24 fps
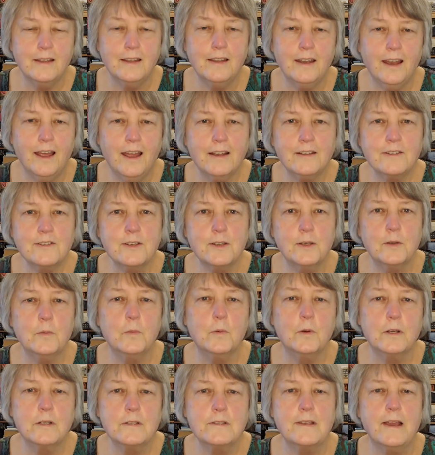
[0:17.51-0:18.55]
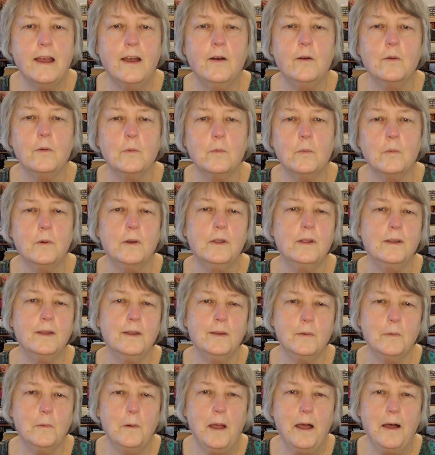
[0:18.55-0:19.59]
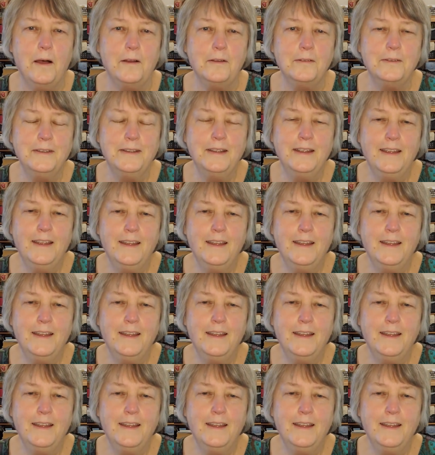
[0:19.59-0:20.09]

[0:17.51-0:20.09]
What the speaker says: It actually works out really well